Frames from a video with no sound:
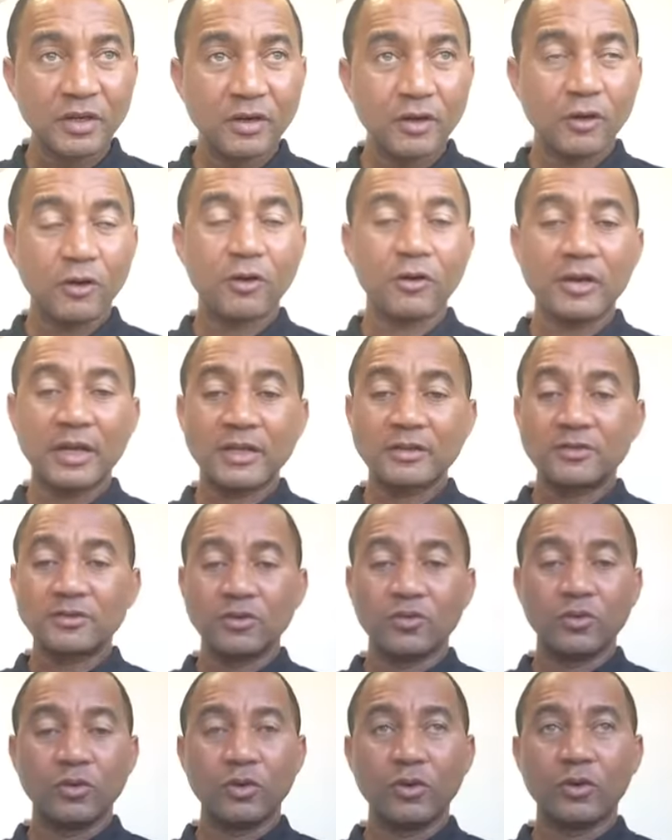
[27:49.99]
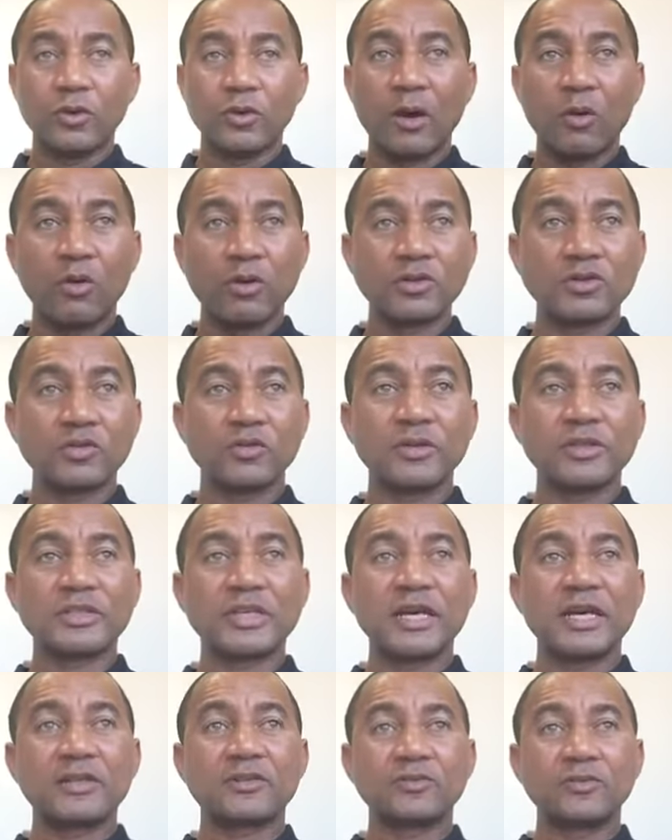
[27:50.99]
Or that I want to
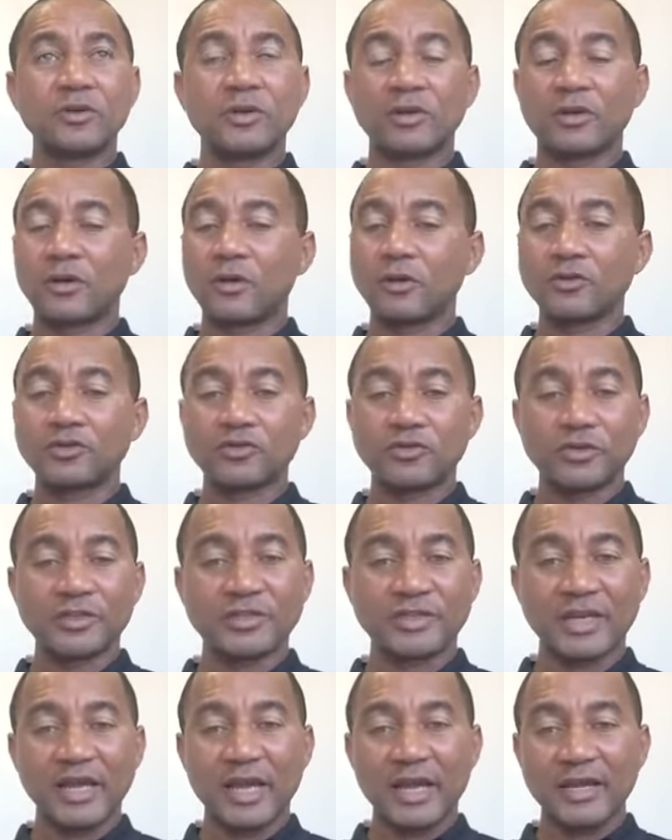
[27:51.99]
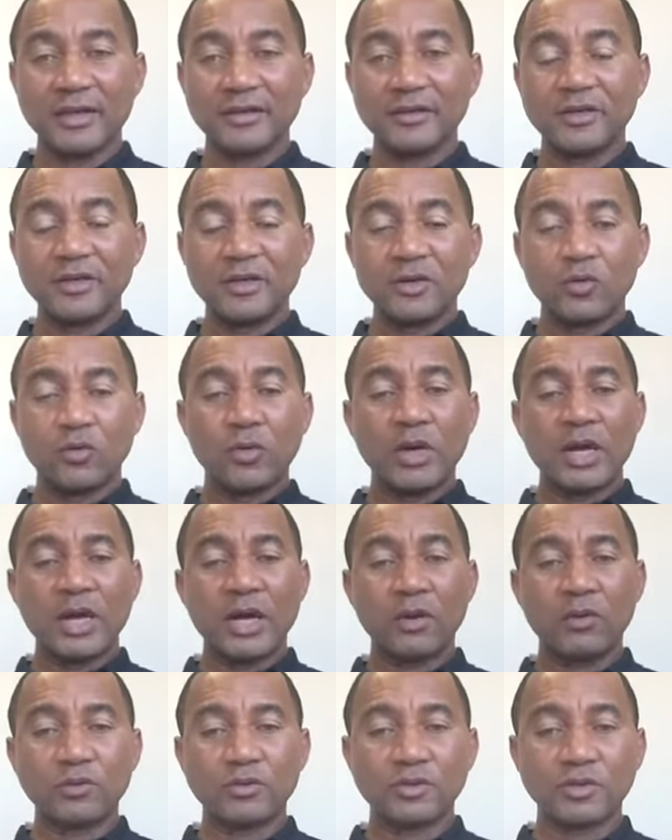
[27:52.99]
retire to a countryside where
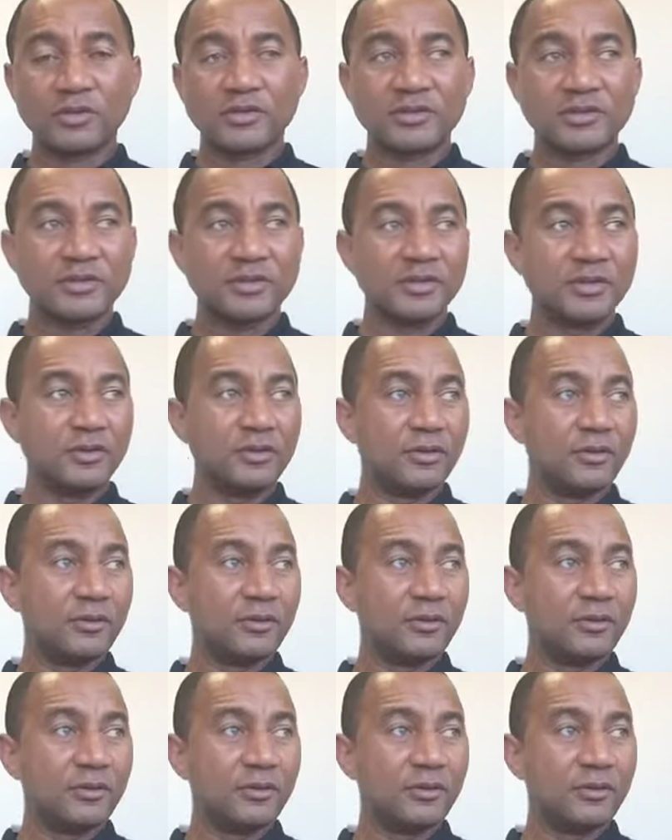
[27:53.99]
I will just,